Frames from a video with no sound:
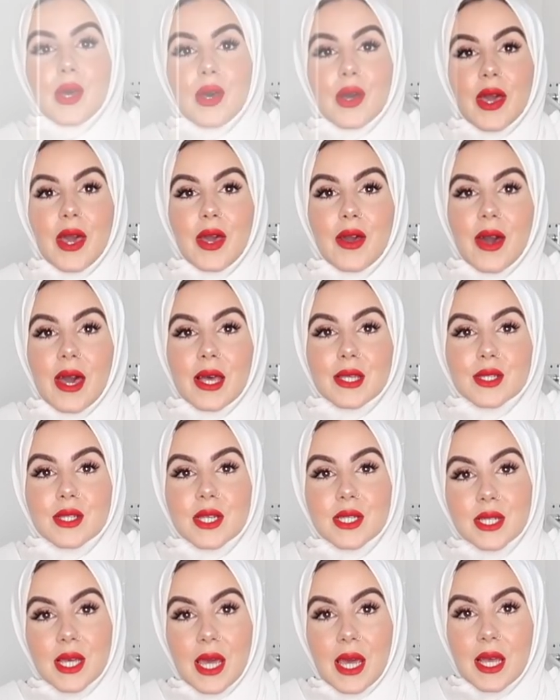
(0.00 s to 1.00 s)
Okay guys, so
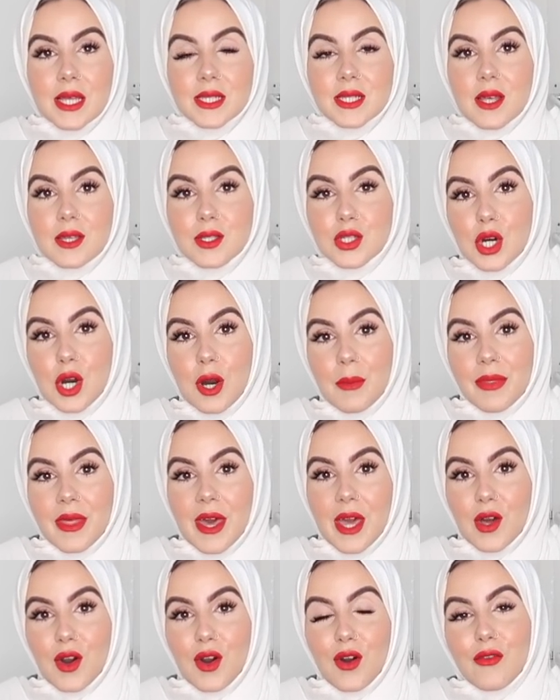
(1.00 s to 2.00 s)
this is the top
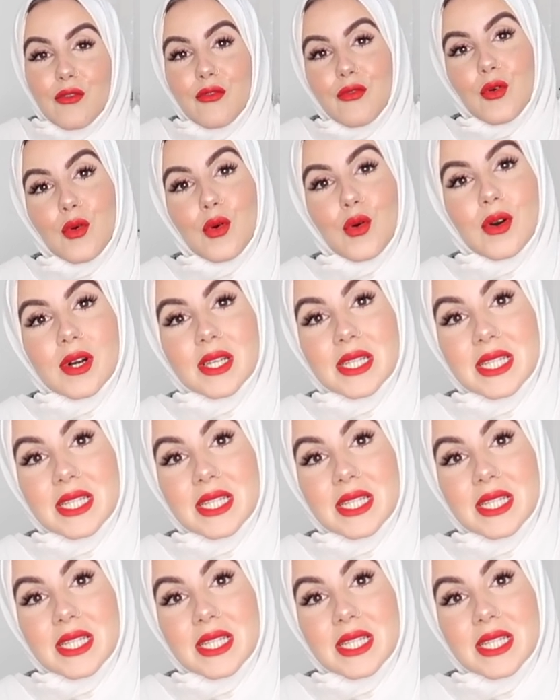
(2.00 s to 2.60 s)
that I got for